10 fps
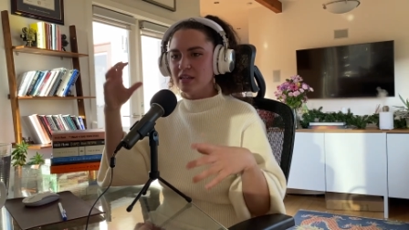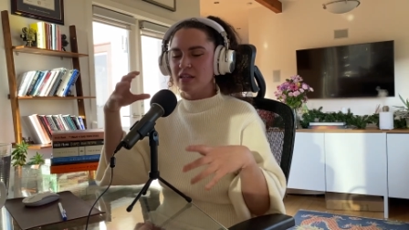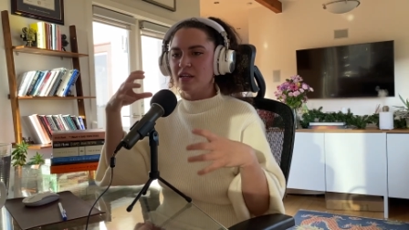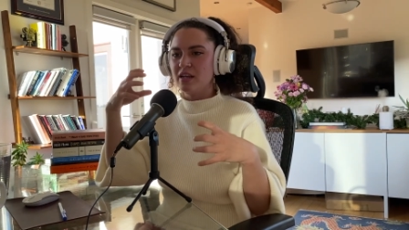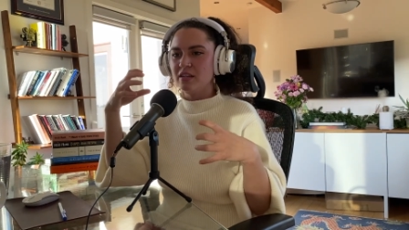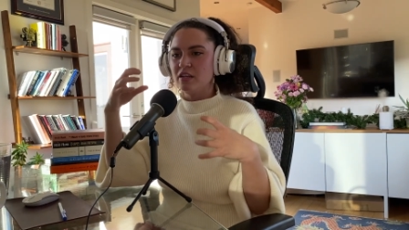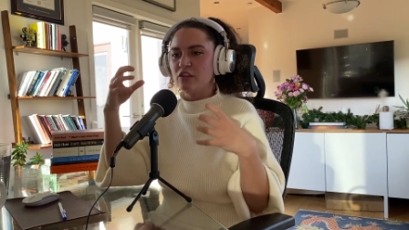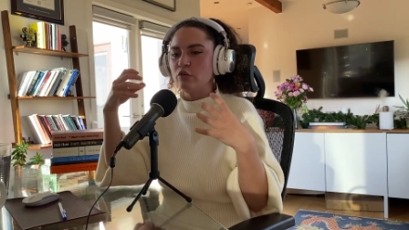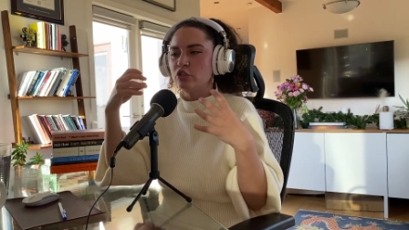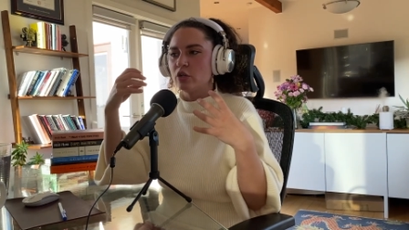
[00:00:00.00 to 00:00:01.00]
And
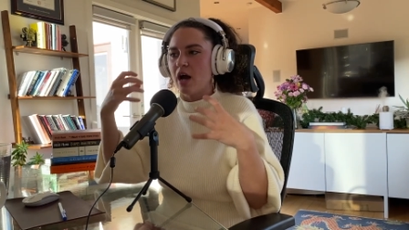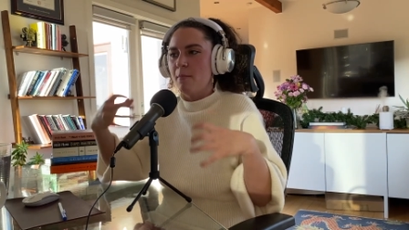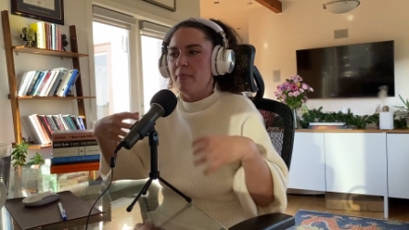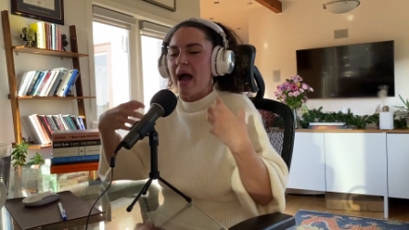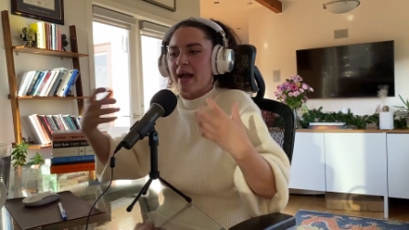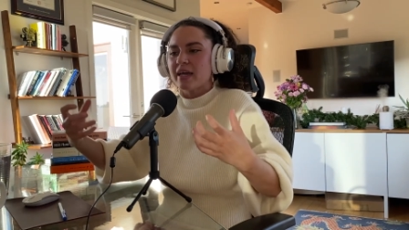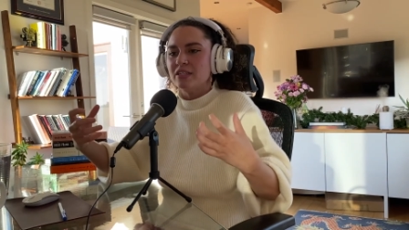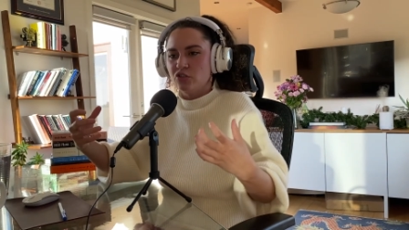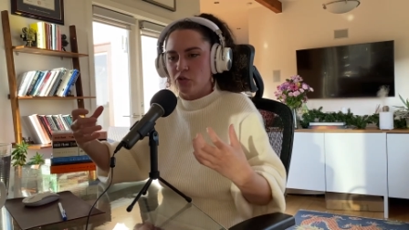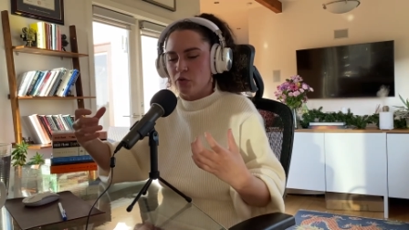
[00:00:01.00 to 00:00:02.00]
you should come back
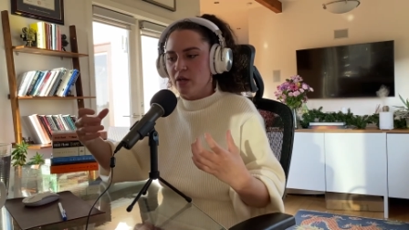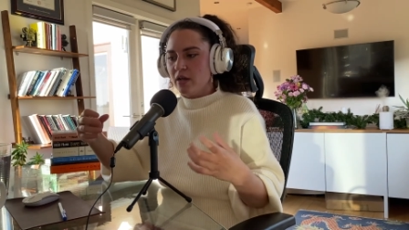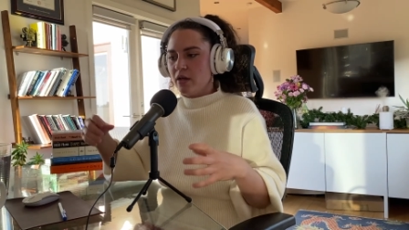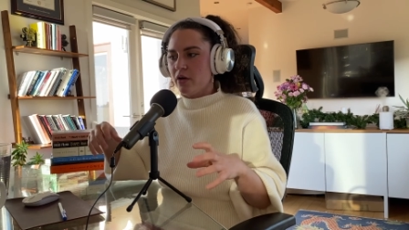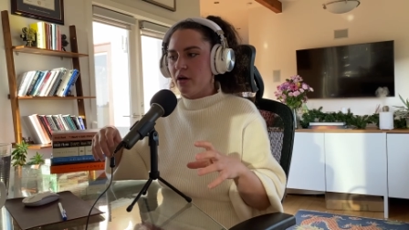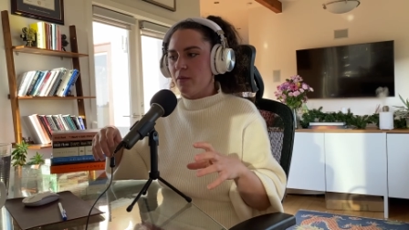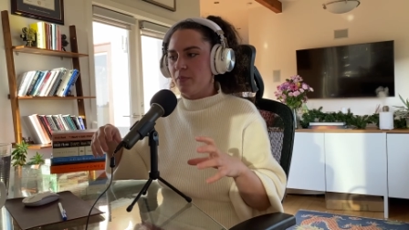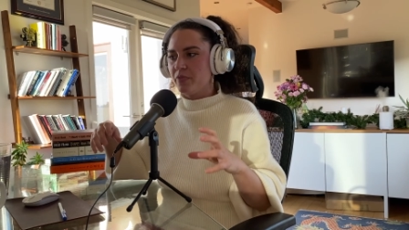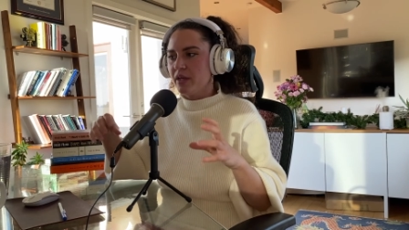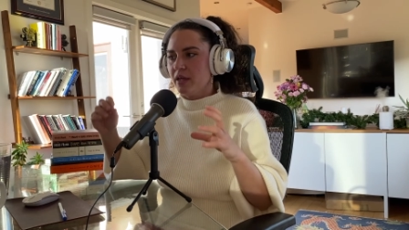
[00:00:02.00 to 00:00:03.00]
into
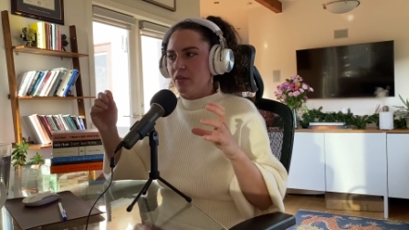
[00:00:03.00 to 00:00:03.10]
the